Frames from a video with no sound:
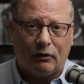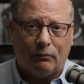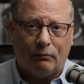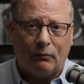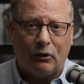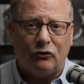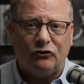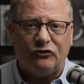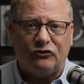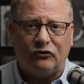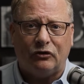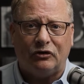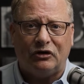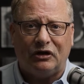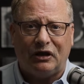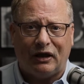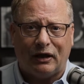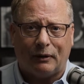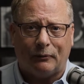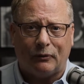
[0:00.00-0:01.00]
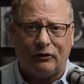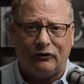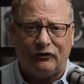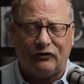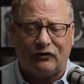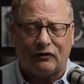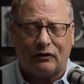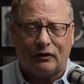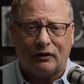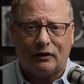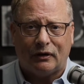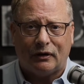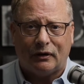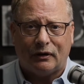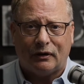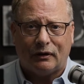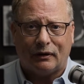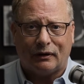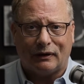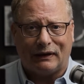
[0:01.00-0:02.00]
Most good cameras,
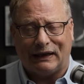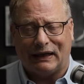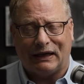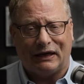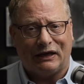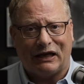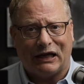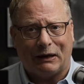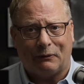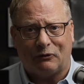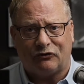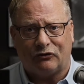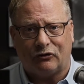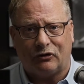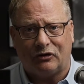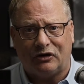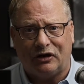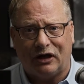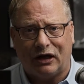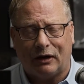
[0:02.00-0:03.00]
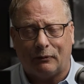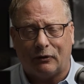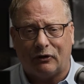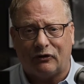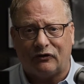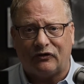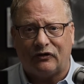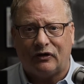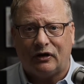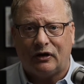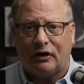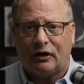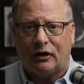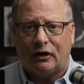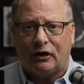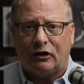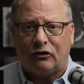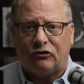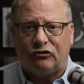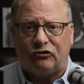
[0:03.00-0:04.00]
and Canon cameras are good cameras,
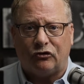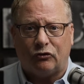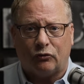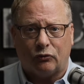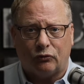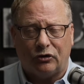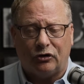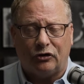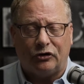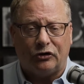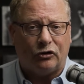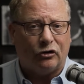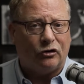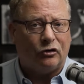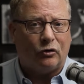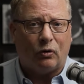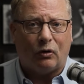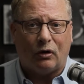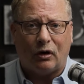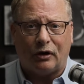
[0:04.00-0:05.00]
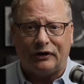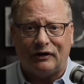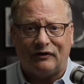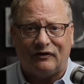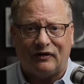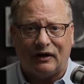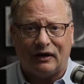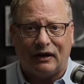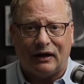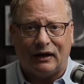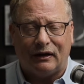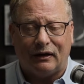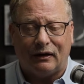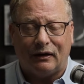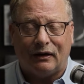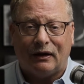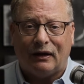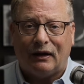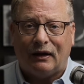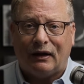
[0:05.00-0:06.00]
shoot really good quality 1080.